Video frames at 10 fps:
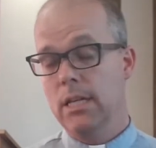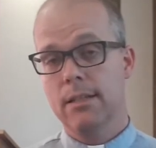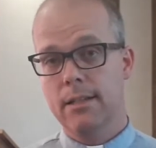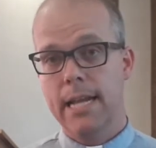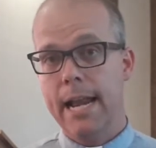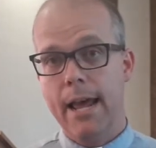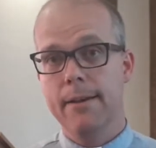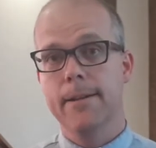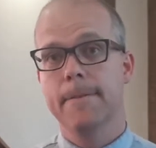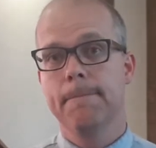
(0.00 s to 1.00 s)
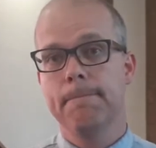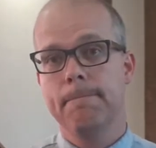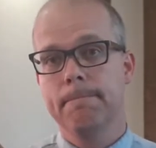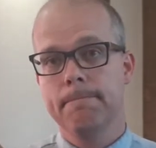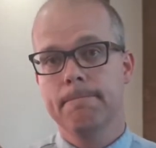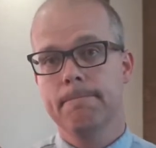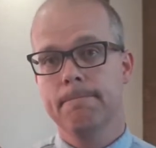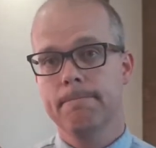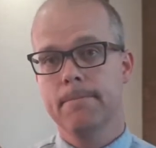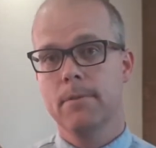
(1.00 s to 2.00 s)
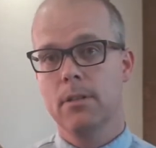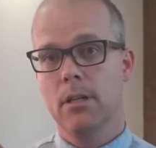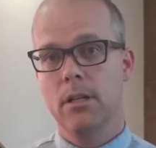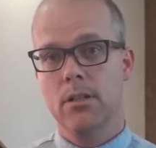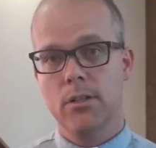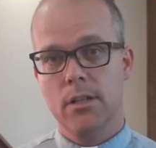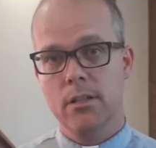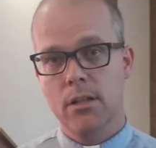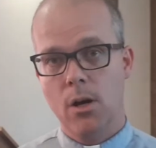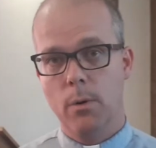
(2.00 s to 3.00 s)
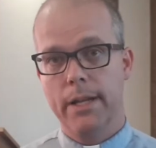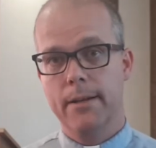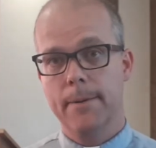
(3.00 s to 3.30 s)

is a dead end. He just doesn't know it.